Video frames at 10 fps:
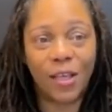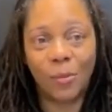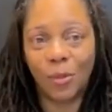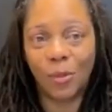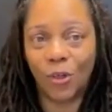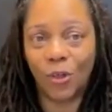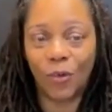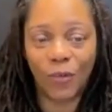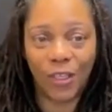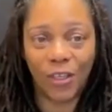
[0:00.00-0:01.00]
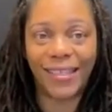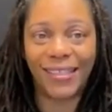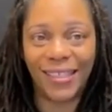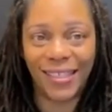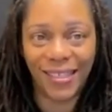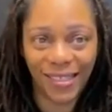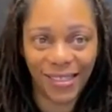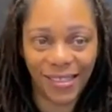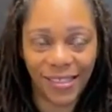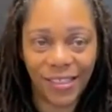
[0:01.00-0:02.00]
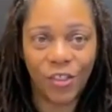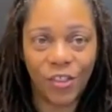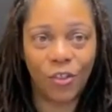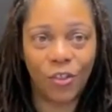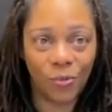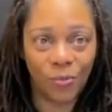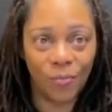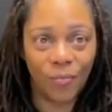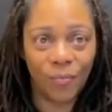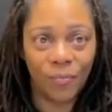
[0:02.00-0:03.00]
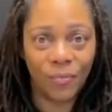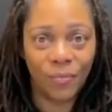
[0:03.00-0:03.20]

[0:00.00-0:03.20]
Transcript: hey, come on over here, I need you?